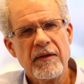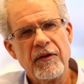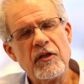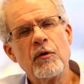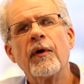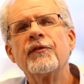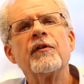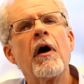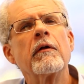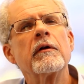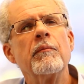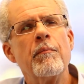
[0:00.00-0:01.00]
the US
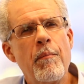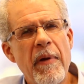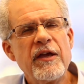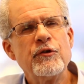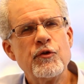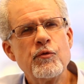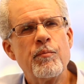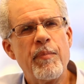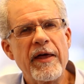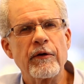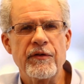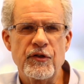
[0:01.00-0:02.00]
dollar may do
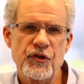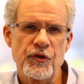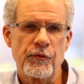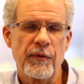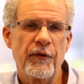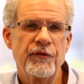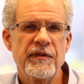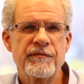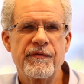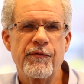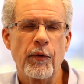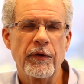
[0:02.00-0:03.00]
better this year relative
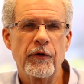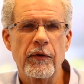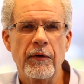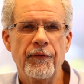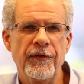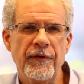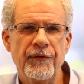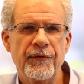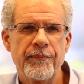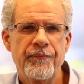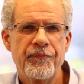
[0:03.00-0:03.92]
to foreign currencies.